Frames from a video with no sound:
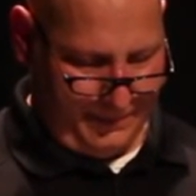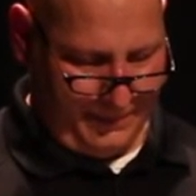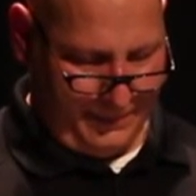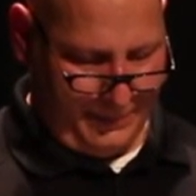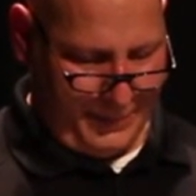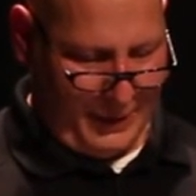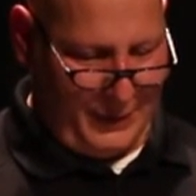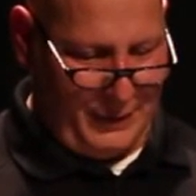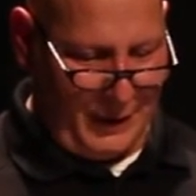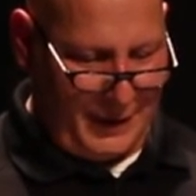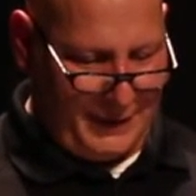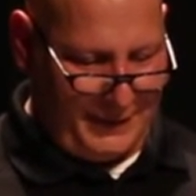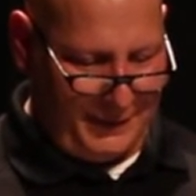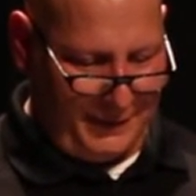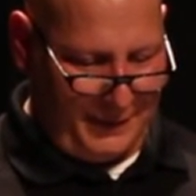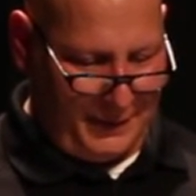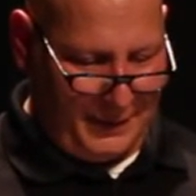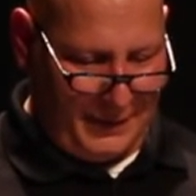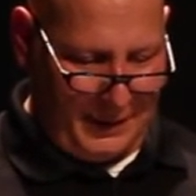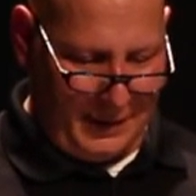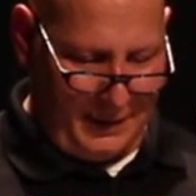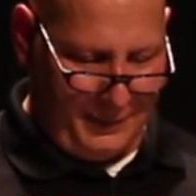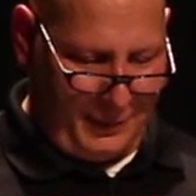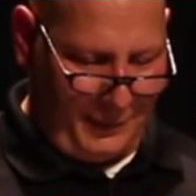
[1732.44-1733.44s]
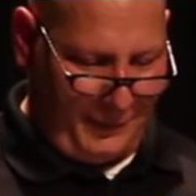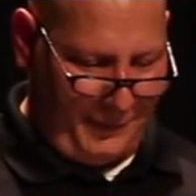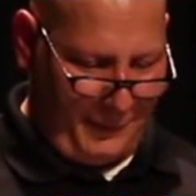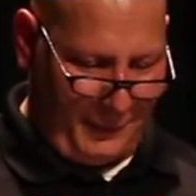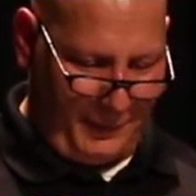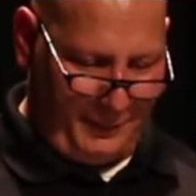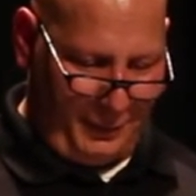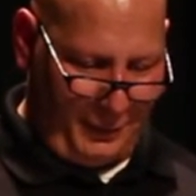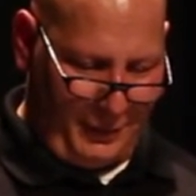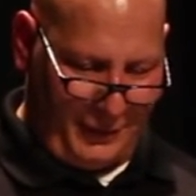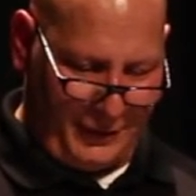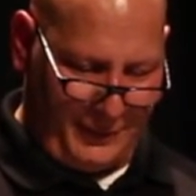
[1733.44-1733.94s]
Because of the number,
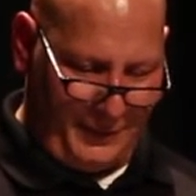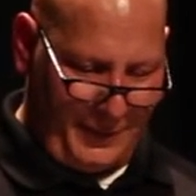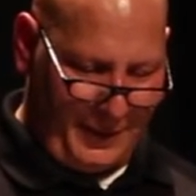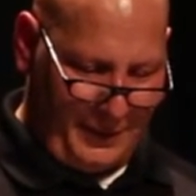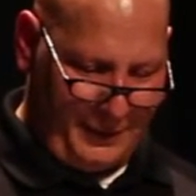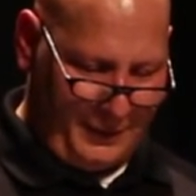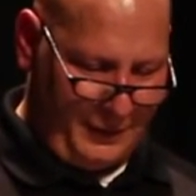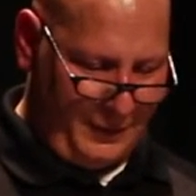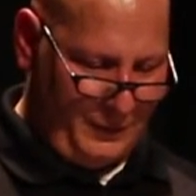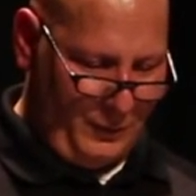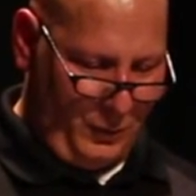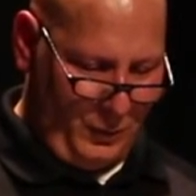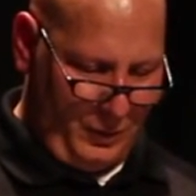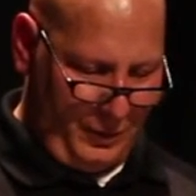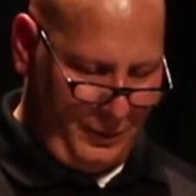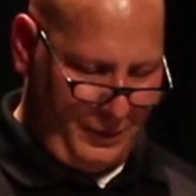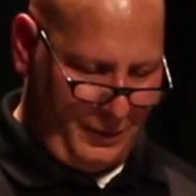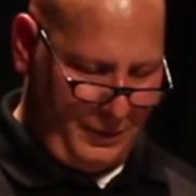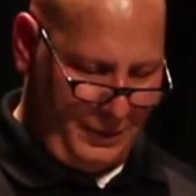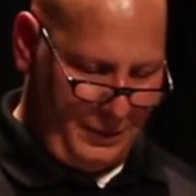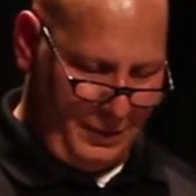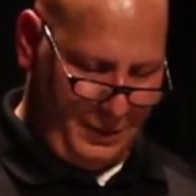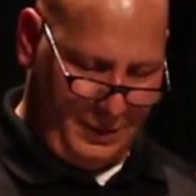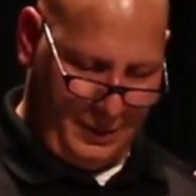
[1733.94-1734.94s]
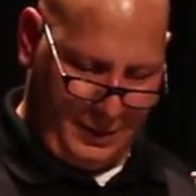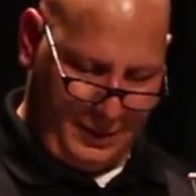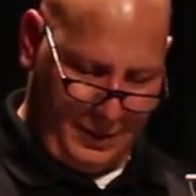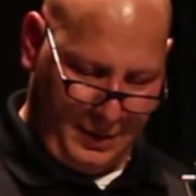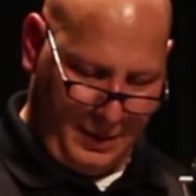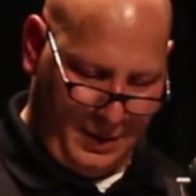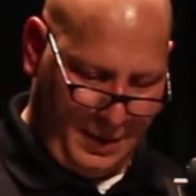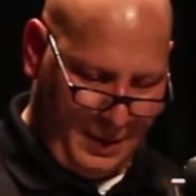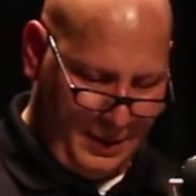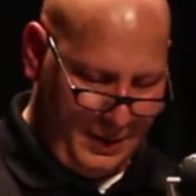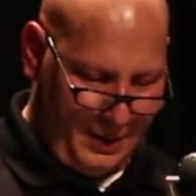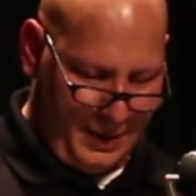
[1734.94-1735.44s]
football is mentioned more than
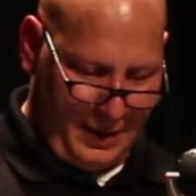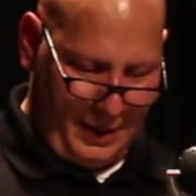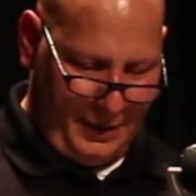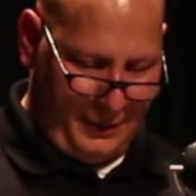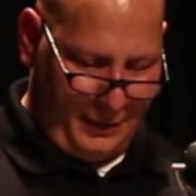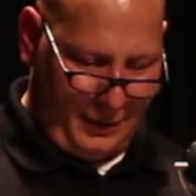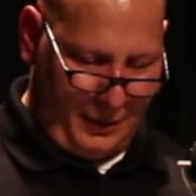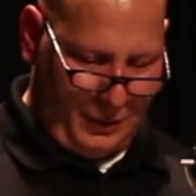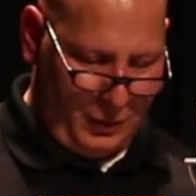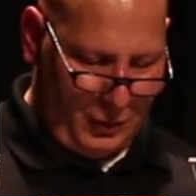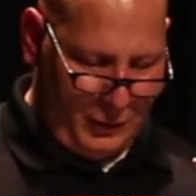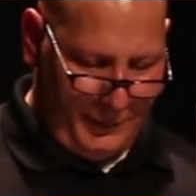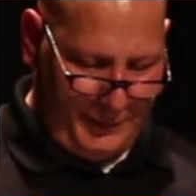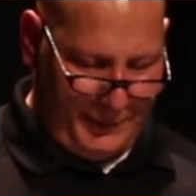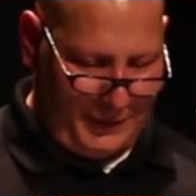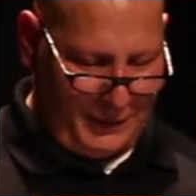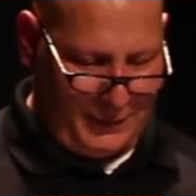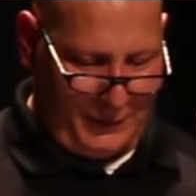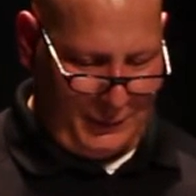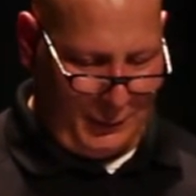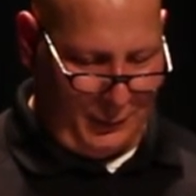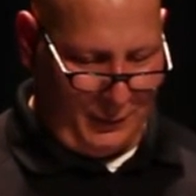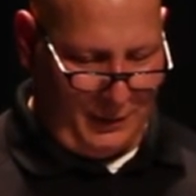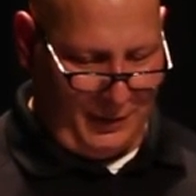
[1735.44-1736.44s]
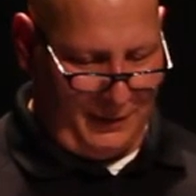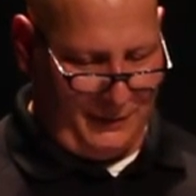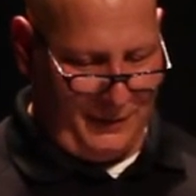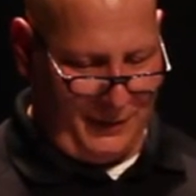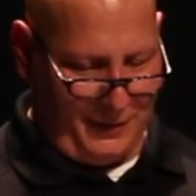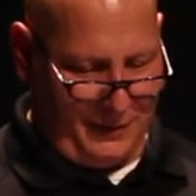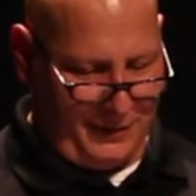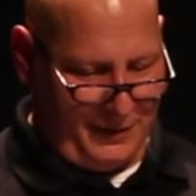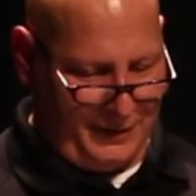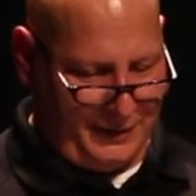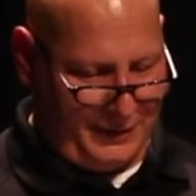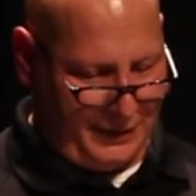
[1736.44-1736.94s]
other groups concerning
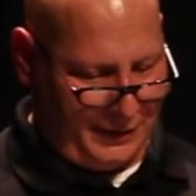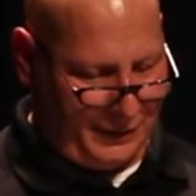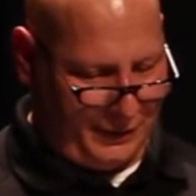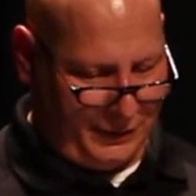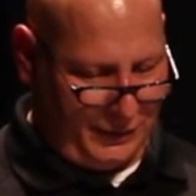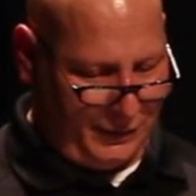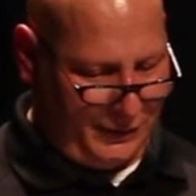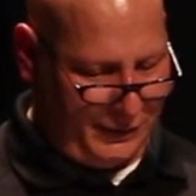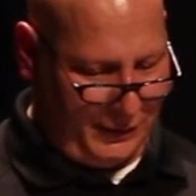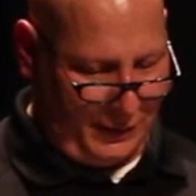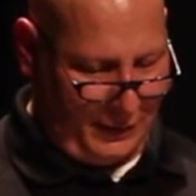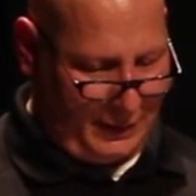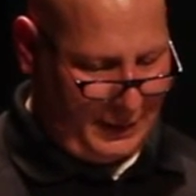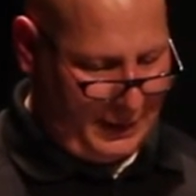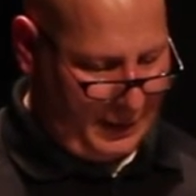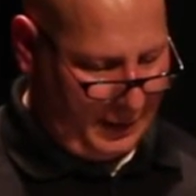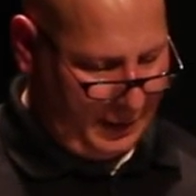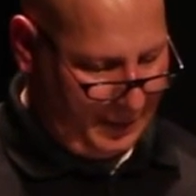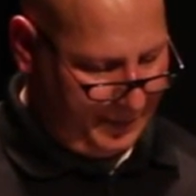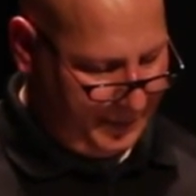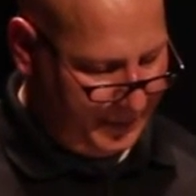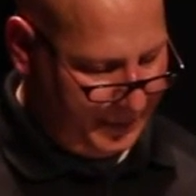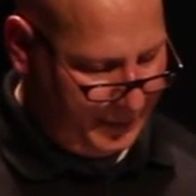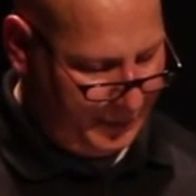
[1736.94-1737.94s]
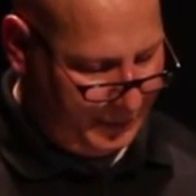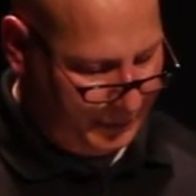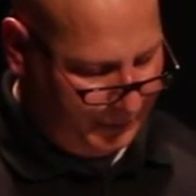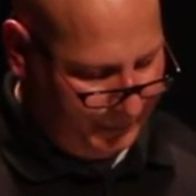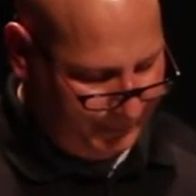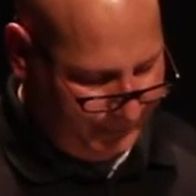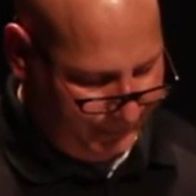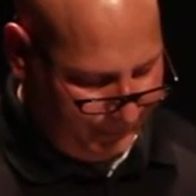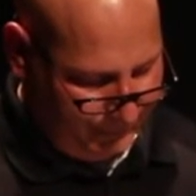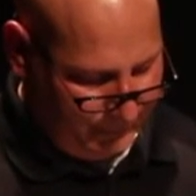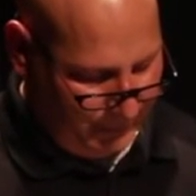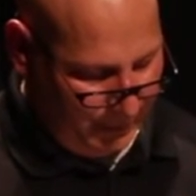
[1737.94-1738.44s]
various issues on campus.